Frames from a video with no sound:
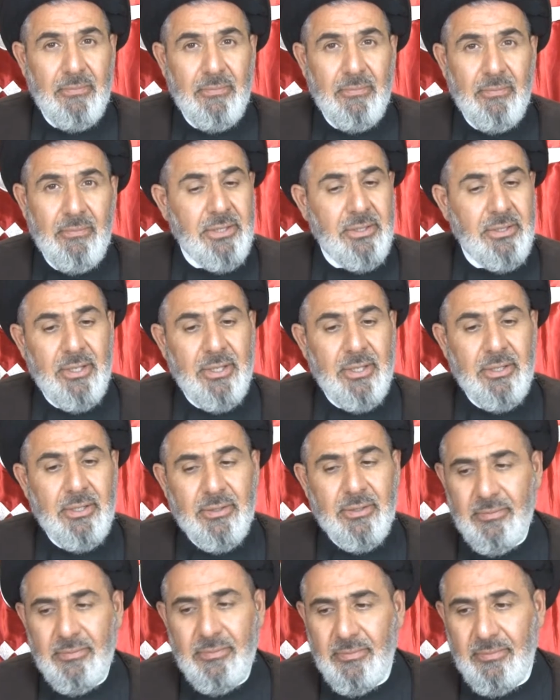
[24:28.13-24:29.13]
That's
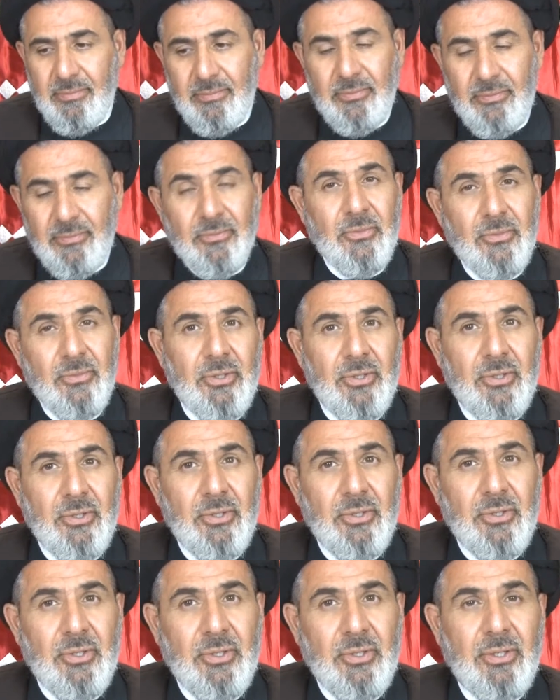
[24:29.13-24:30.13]
it.
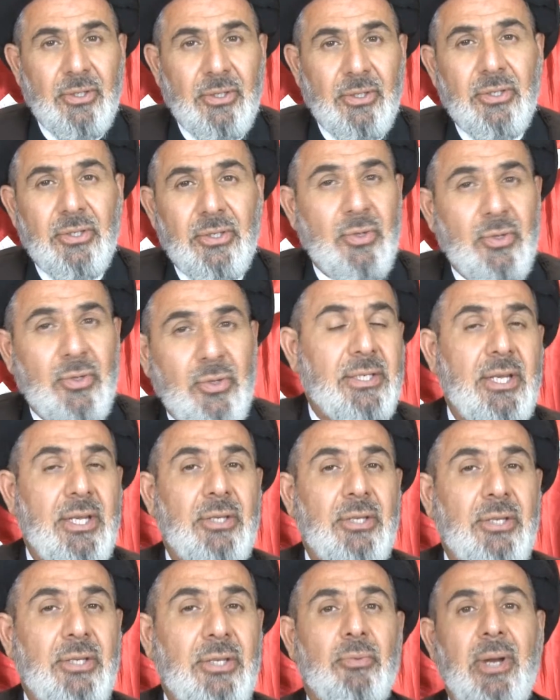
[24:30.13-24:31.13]
So I
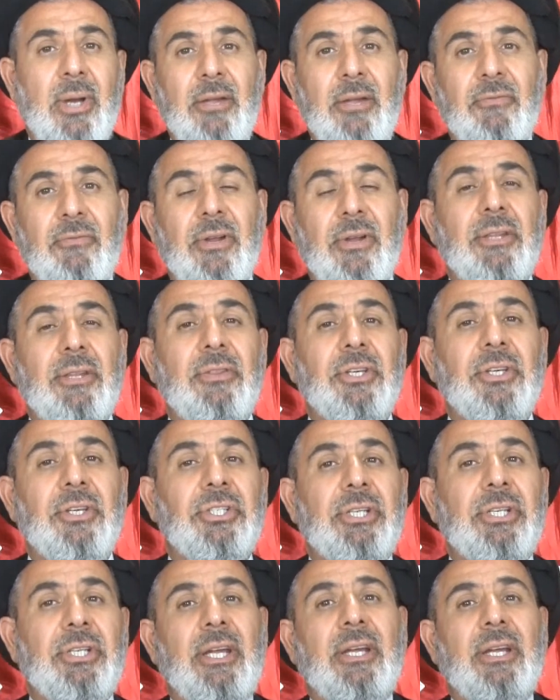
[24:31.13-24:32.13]
said to my friend, the
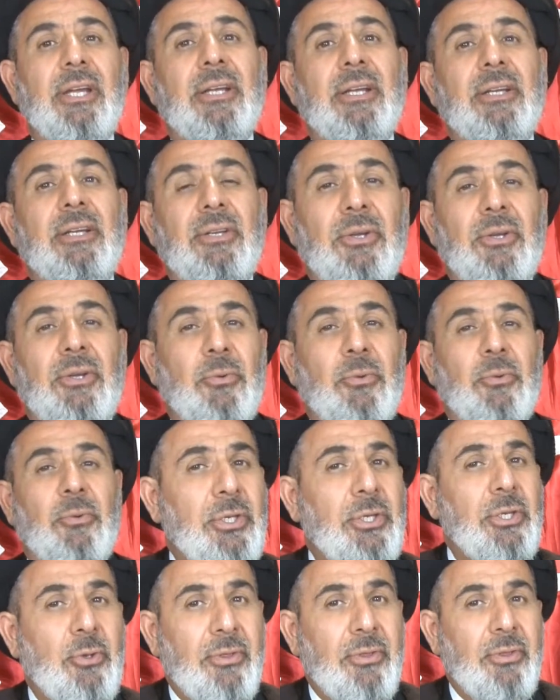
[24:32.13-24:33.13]
Sheikh, what
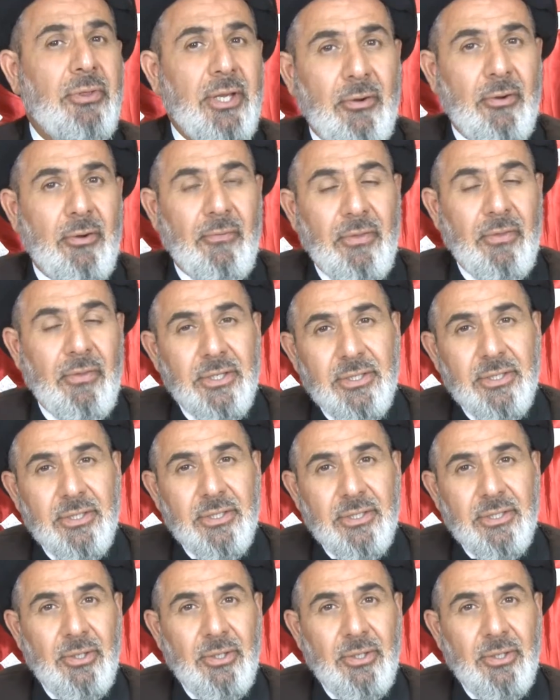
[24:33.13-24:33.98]
do you think of this?